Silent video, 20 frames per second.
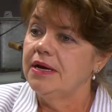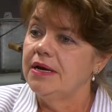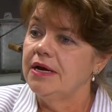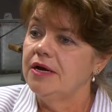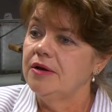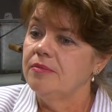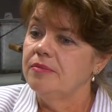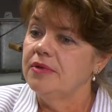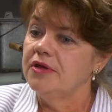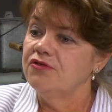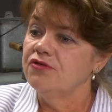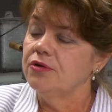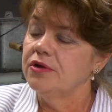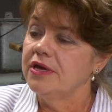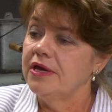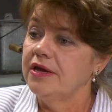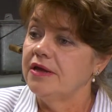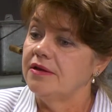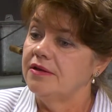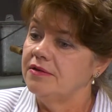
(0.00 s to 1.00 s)
So
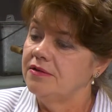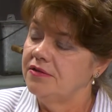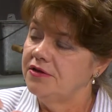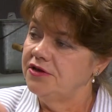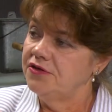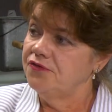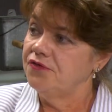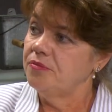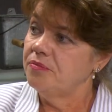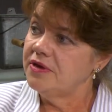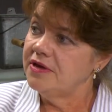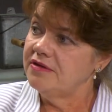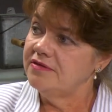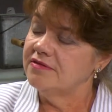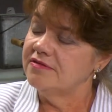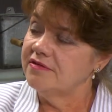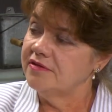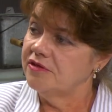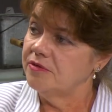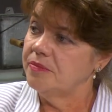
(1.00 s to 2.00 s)
again, the different
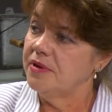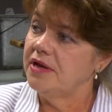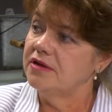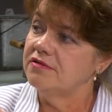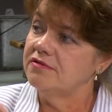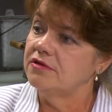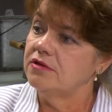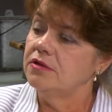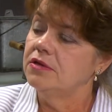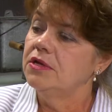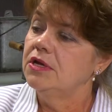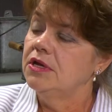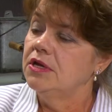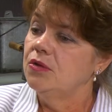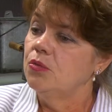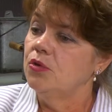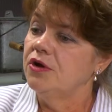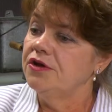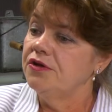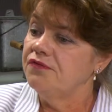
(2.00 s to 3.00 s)
pieces of the puzzle.
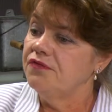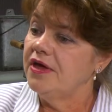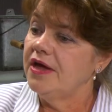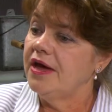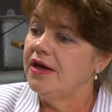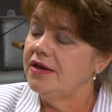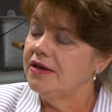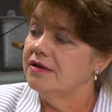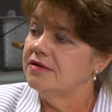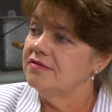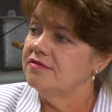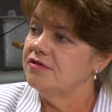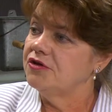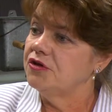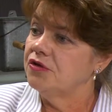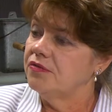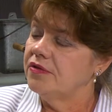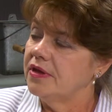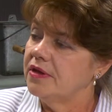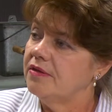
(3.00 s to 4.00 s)
One of that is,
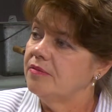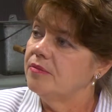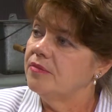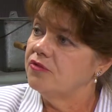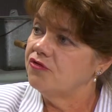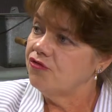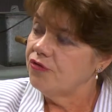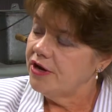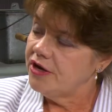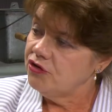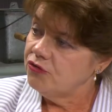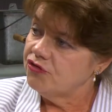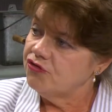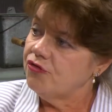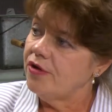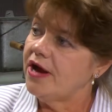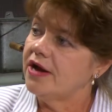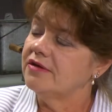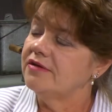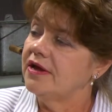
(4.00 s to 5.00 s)
trying to
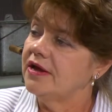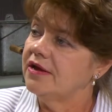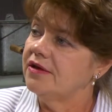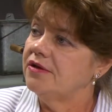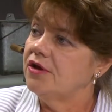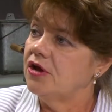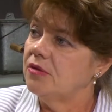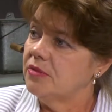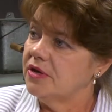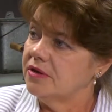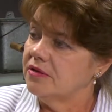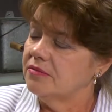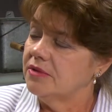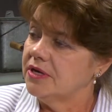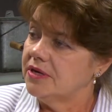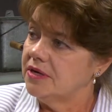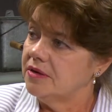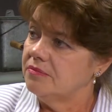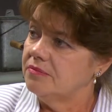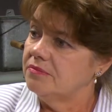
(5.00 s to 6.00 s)
attract economic,
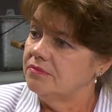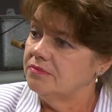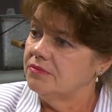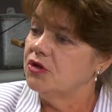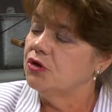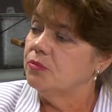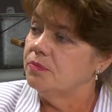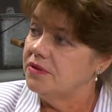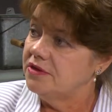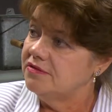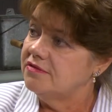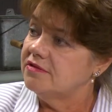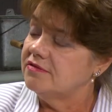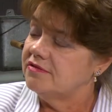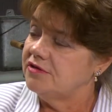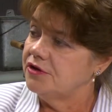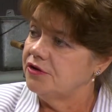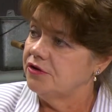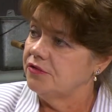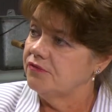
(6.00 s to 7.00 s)

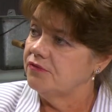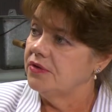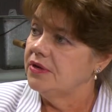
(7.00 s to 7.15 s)
business here.